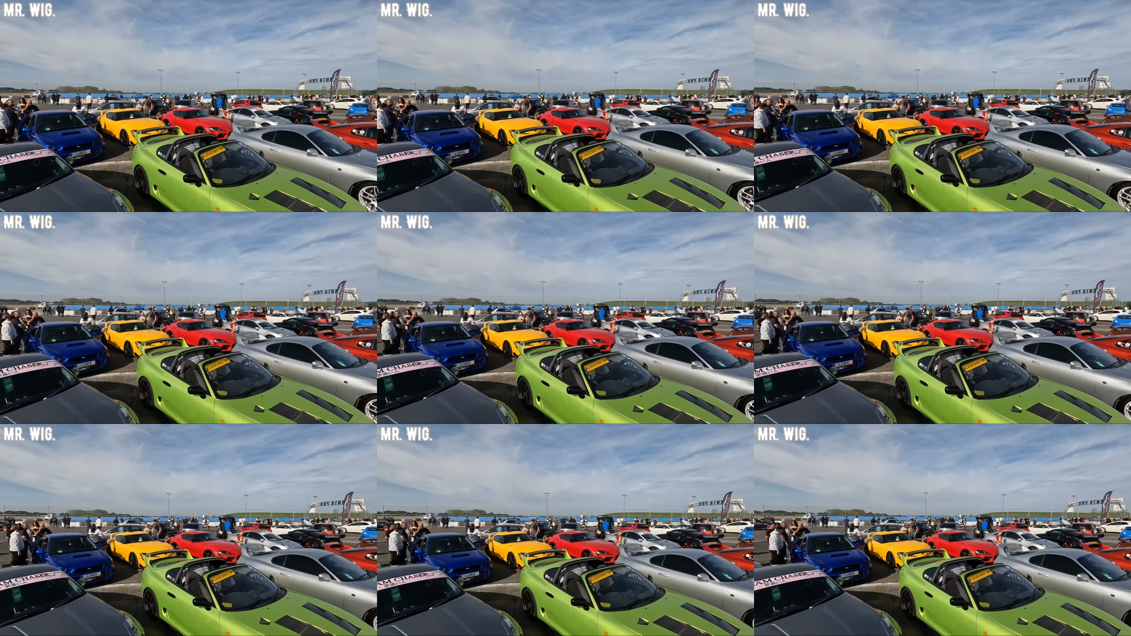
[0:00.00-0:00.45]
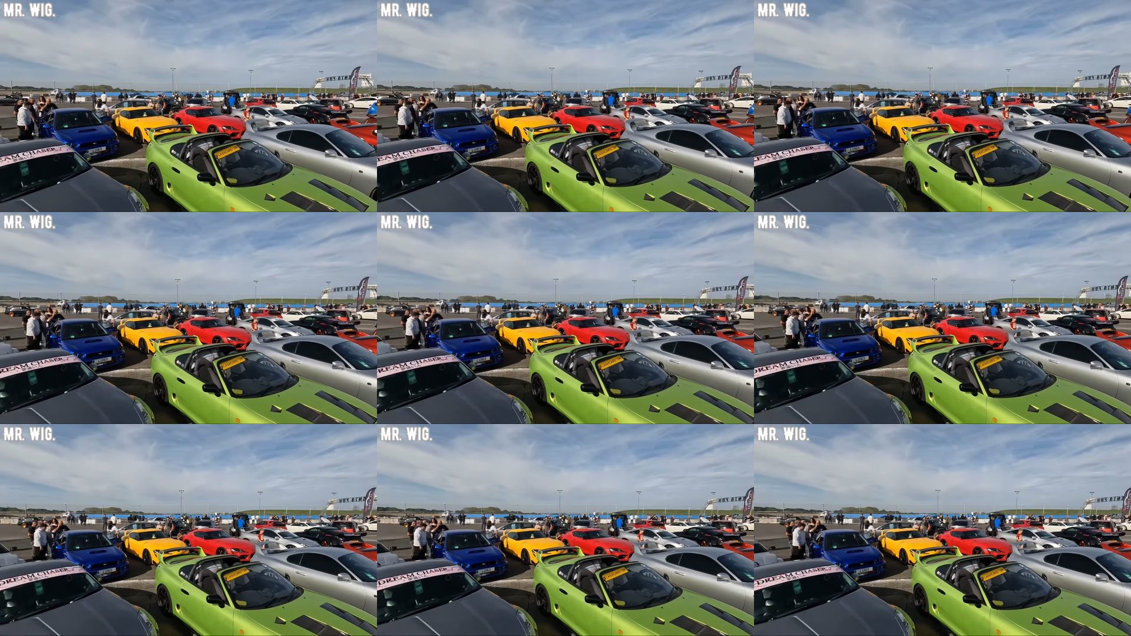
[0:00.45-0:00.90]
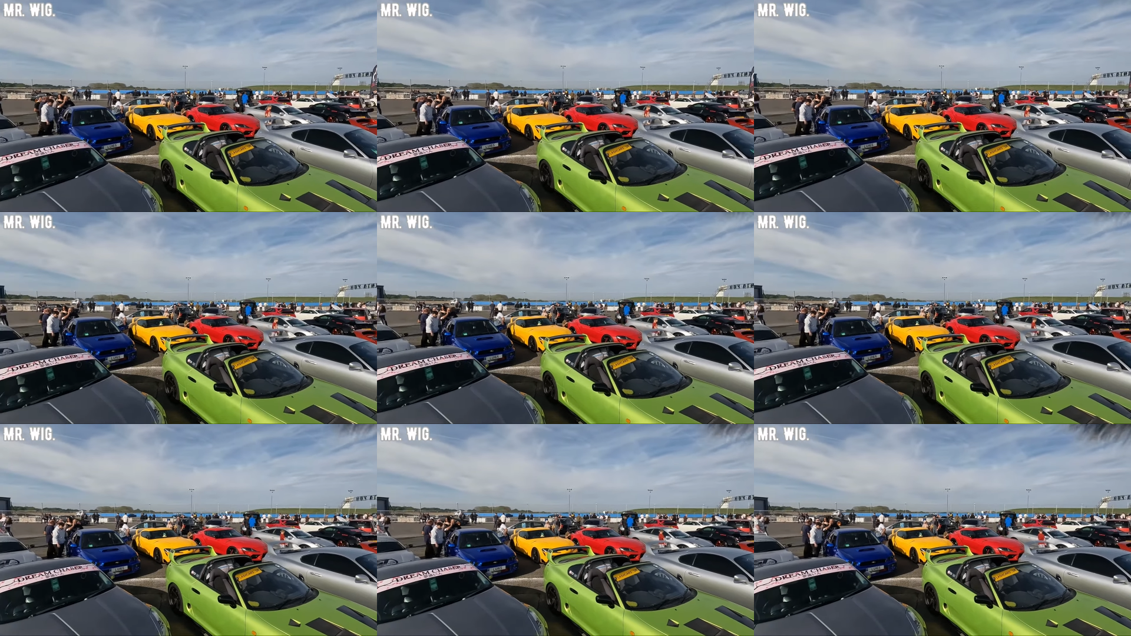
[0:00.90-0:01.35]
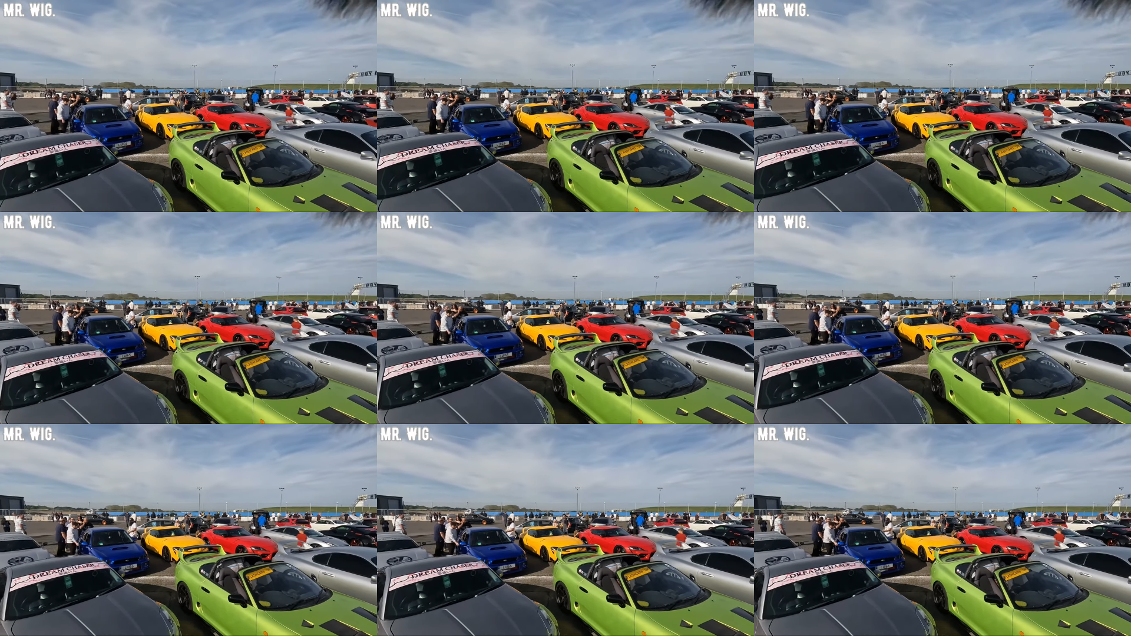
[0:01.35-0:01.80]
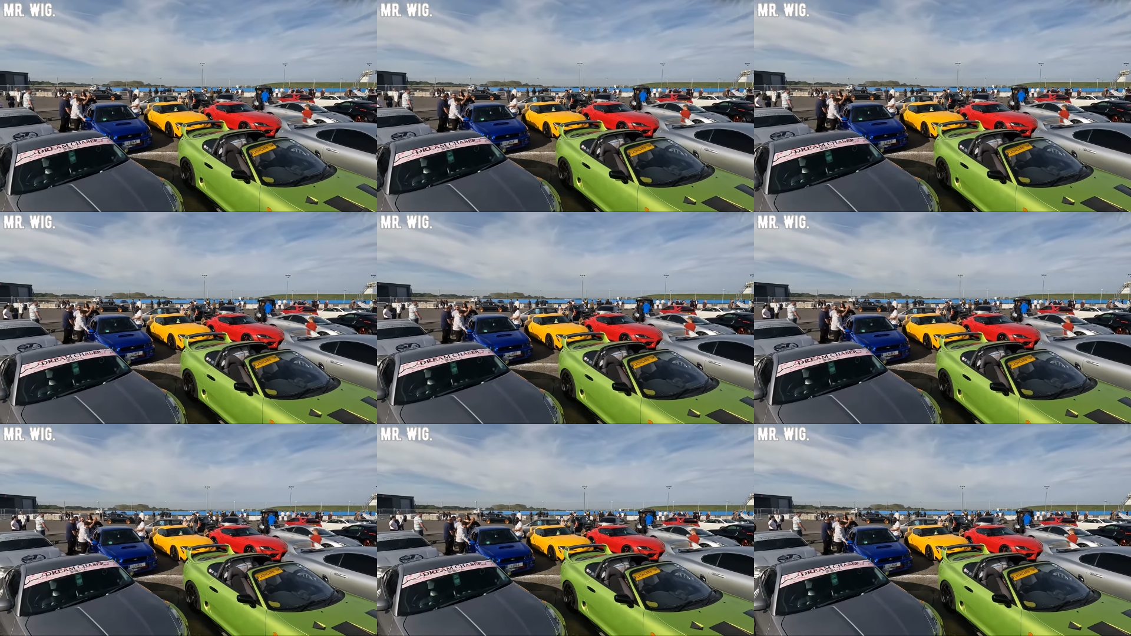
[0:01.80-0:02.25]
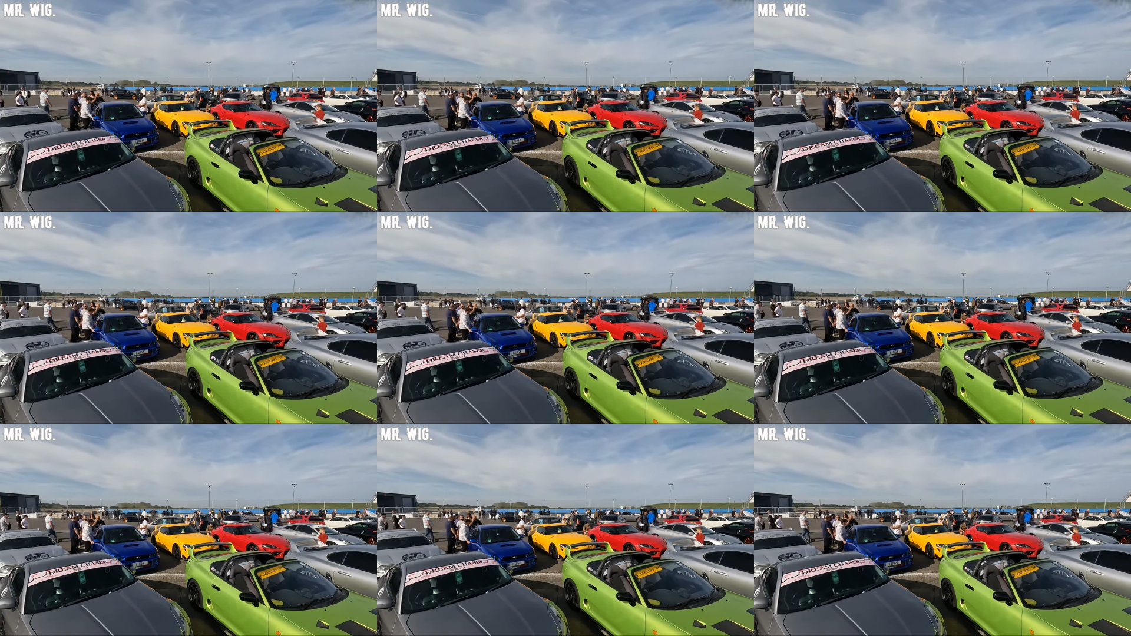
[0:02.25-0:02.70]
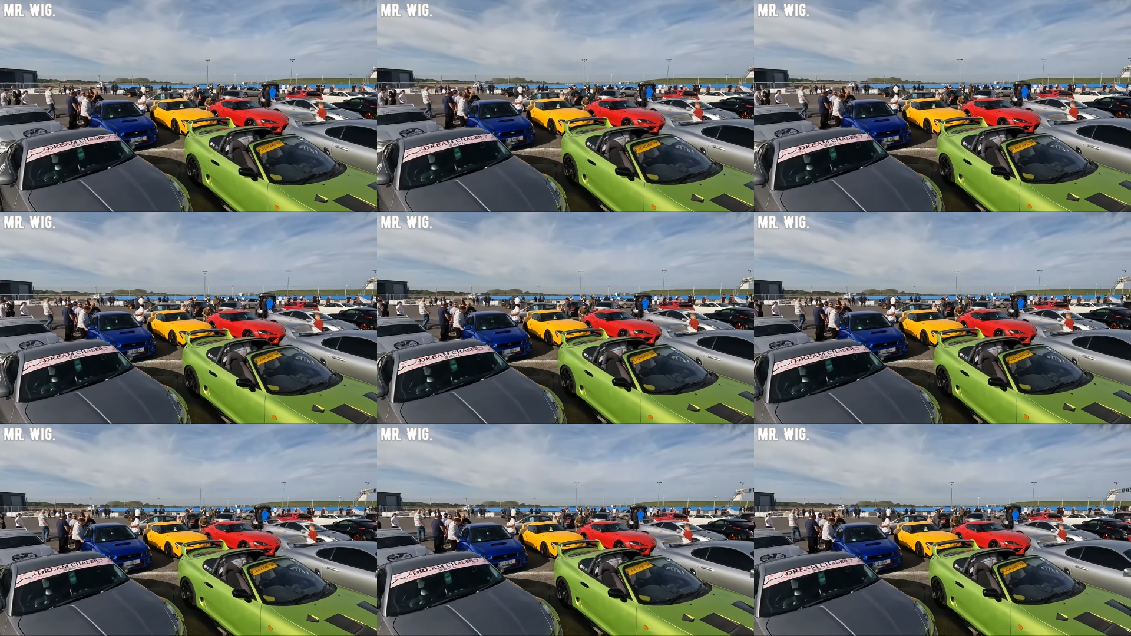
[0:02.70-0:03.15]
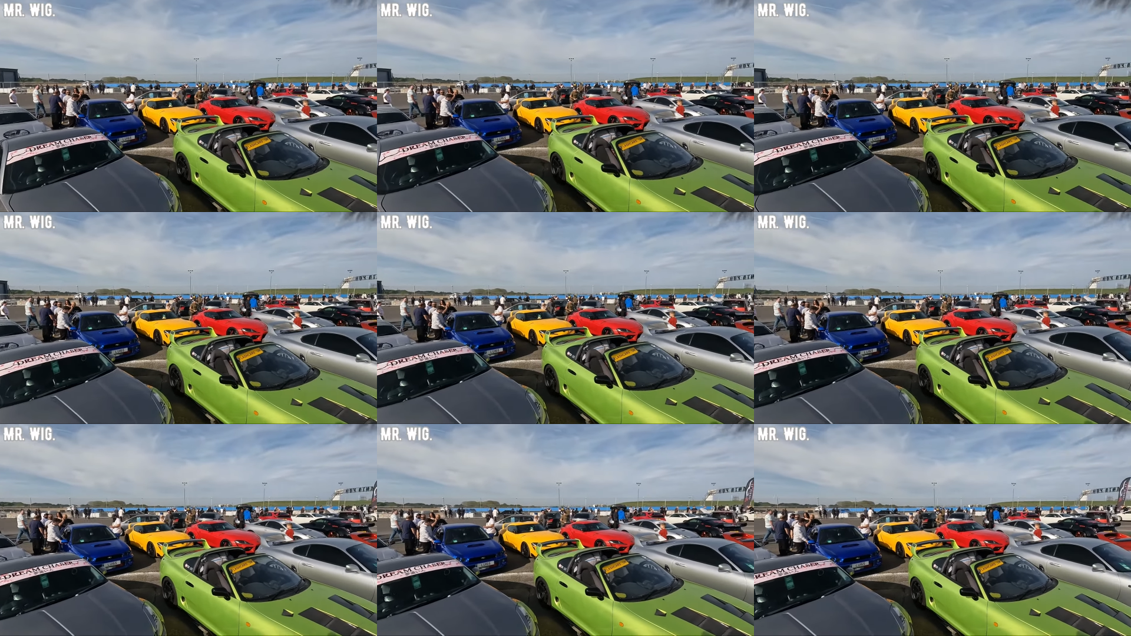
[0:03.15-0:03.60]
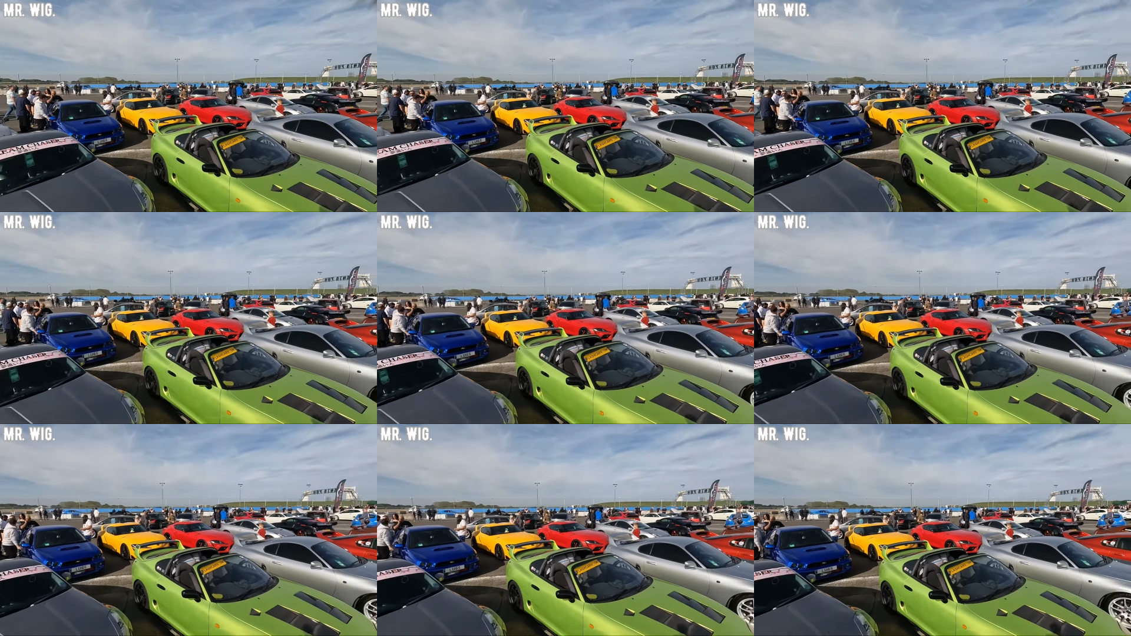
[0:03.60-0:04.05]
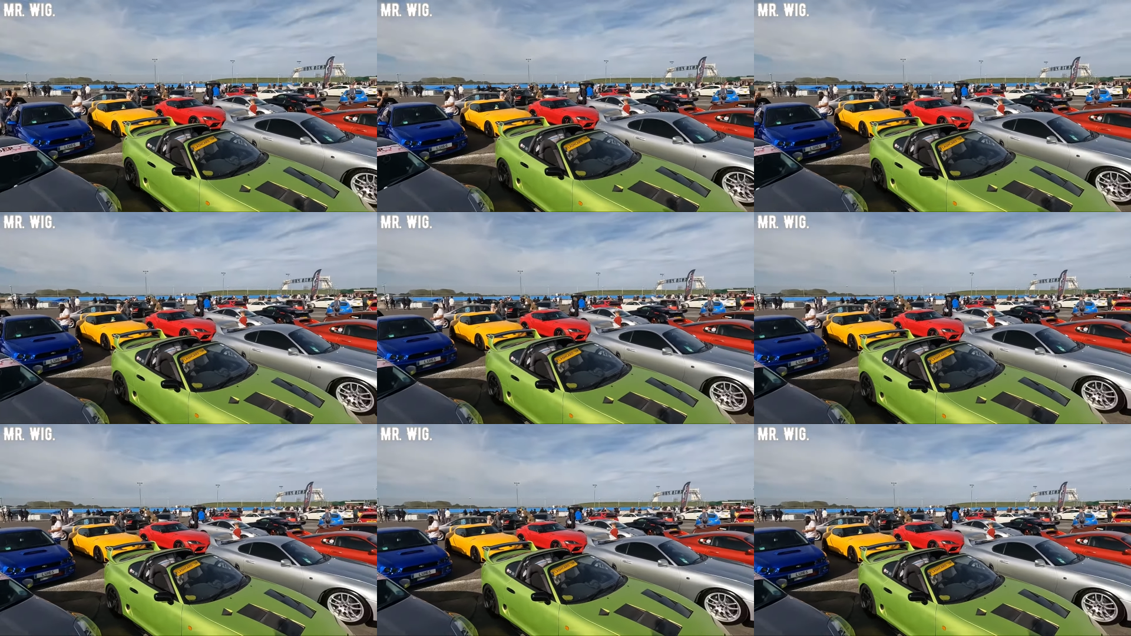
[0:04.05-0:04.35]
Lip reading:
No face is visible, so there are no lips to read.